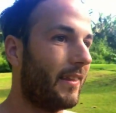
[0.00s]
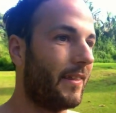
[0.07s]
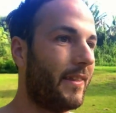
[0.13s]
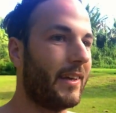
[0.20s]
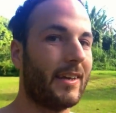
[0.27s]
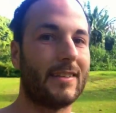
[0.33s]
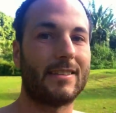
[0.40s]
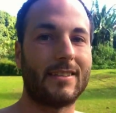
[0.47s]

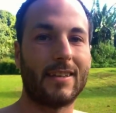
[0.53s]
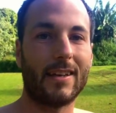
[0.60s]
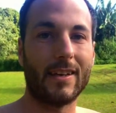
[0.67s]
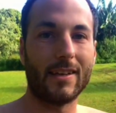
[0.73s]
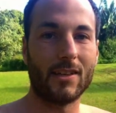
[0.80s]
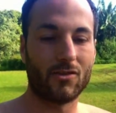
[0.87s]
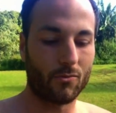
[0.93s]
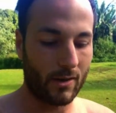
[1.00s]
This
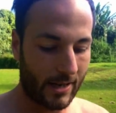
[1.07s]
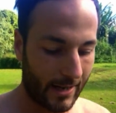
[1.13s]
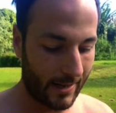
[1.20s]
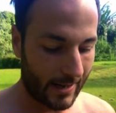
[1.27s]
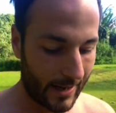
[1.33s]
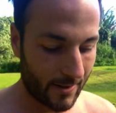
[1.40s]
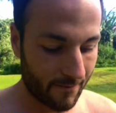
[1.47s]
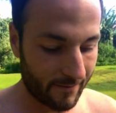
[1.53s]
is why
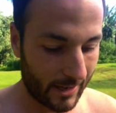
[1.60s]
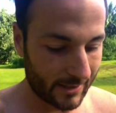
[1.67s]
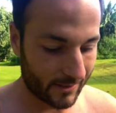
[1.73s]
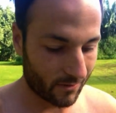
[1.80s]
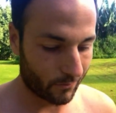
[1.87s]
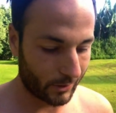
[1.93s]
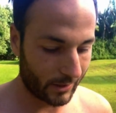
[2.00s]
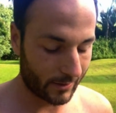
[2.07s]
I
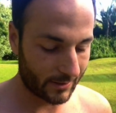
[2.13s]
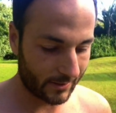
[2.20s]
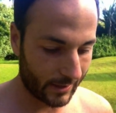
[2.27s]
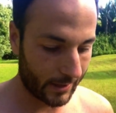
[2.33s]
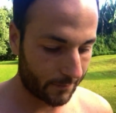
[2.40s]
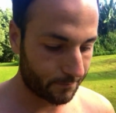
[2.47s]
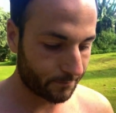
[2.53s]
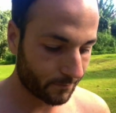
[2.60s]
invest in real
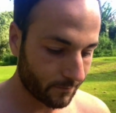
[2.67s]
estate.